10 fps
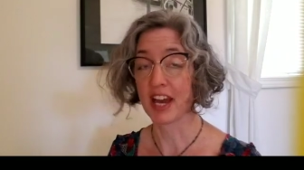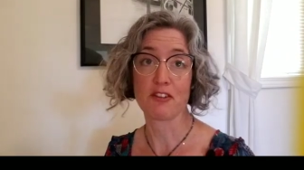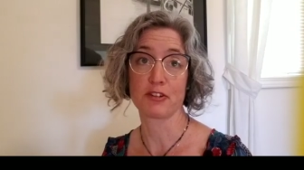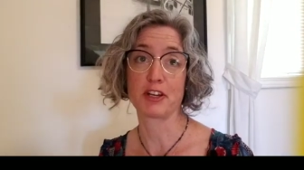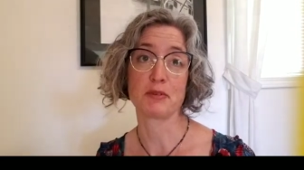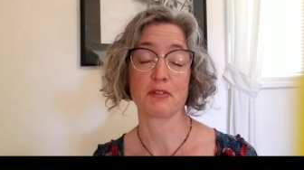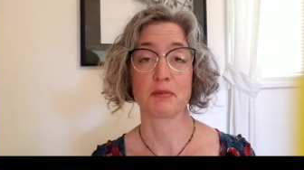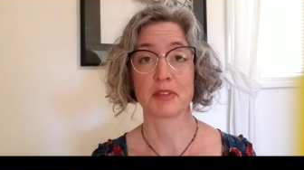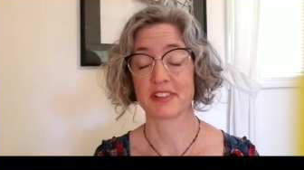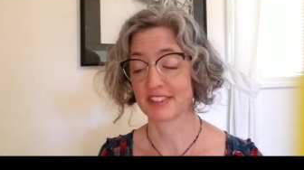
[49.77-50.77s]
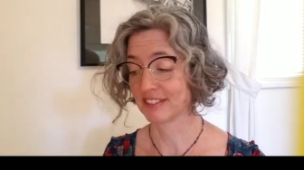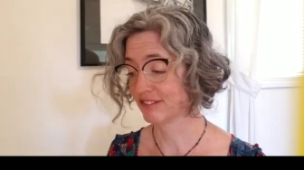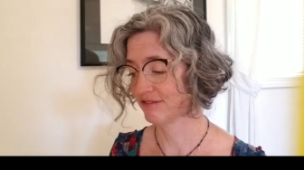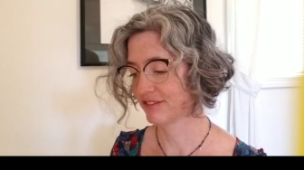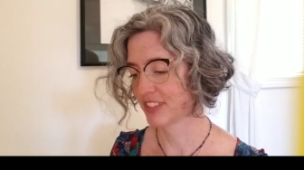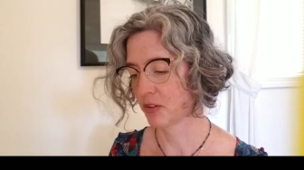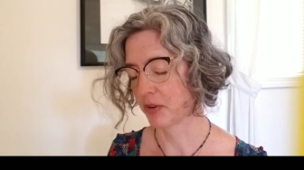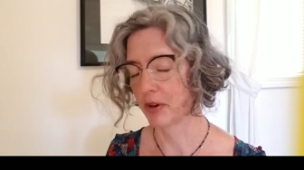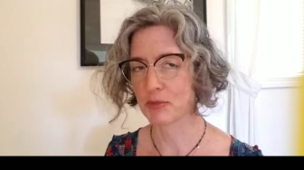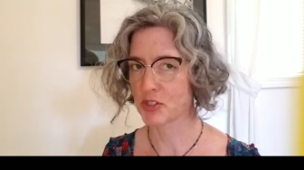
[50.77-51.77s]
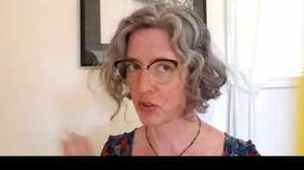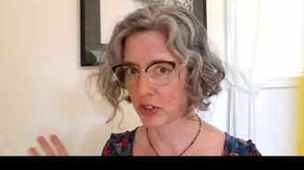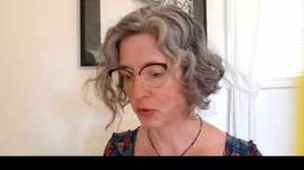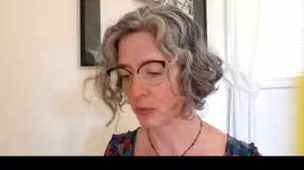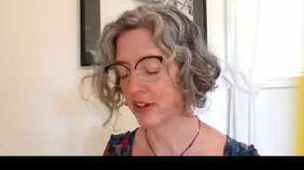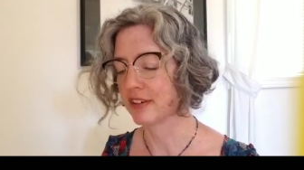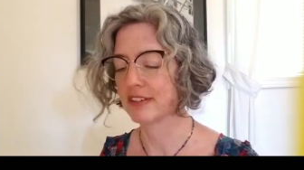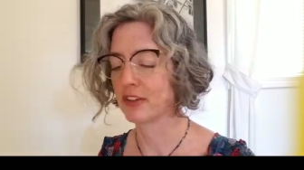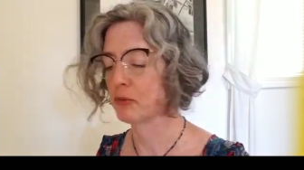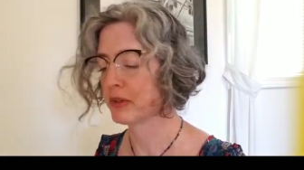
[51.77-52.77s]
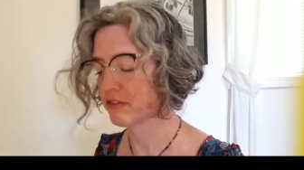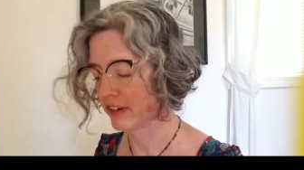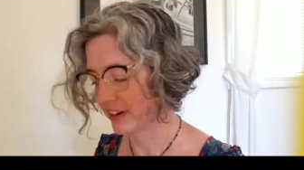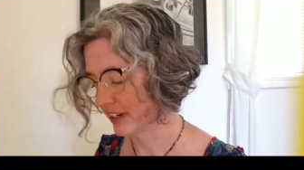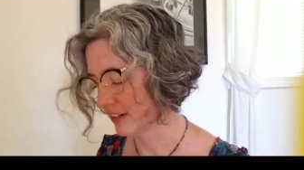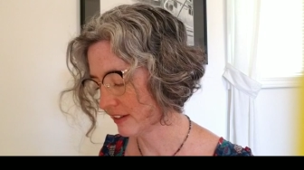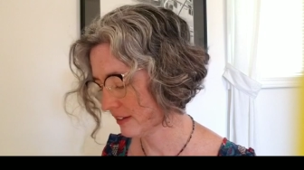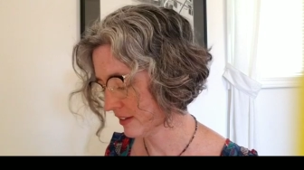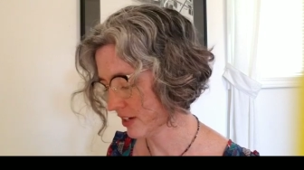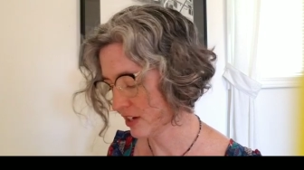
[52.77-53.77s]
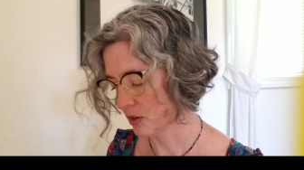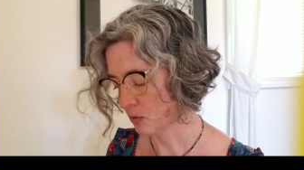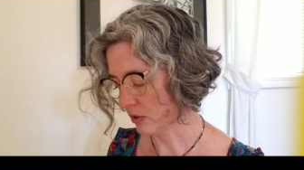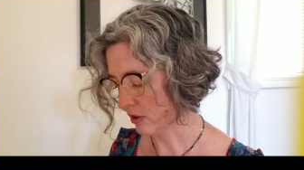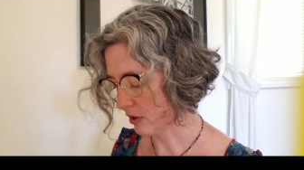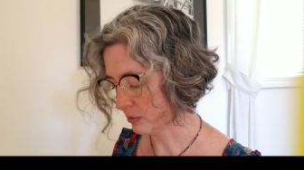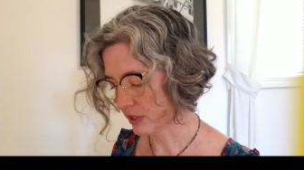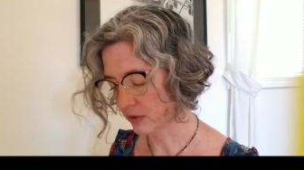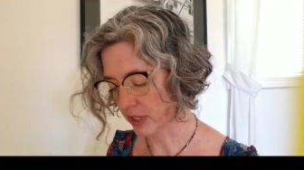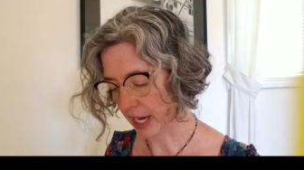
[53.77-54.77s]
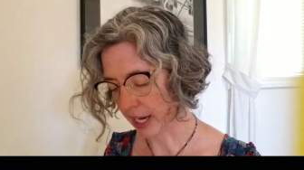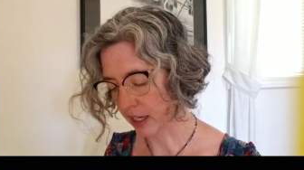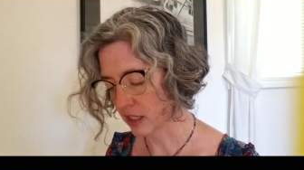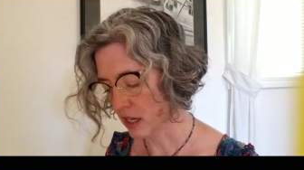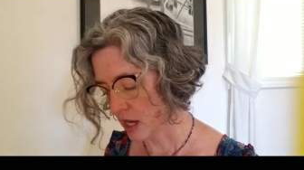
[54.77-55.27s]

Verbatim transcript: yeah, forgive me if I'm a little, well, I'm sure you will. You'll be fine. We'll all be okay.